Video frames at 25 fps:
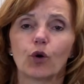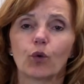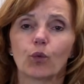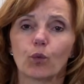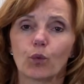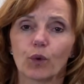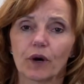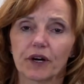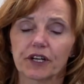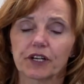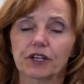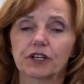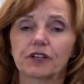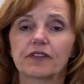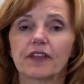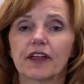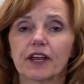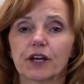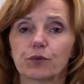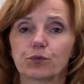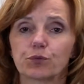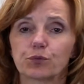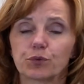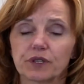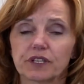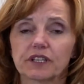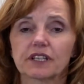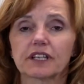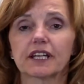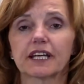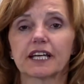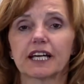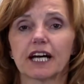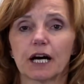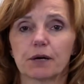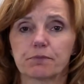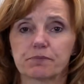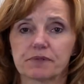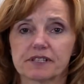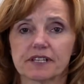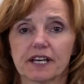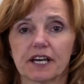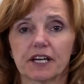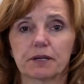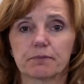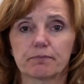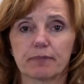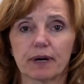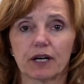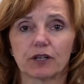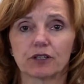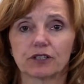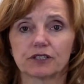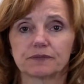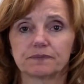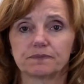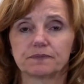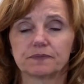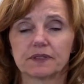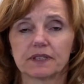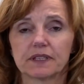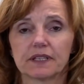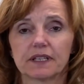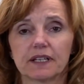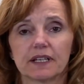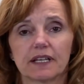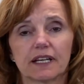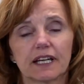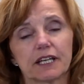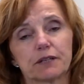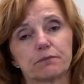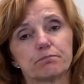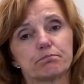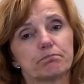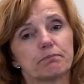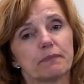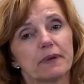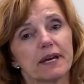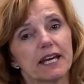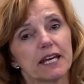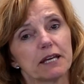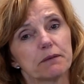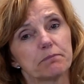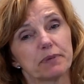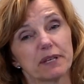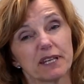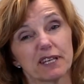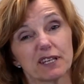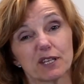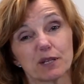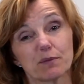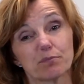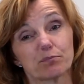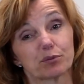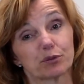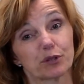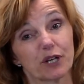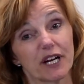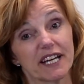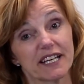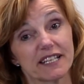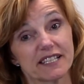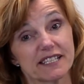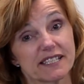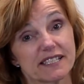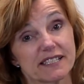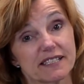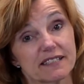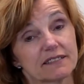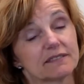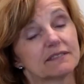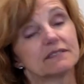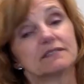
what are they really upset about. It may be the price.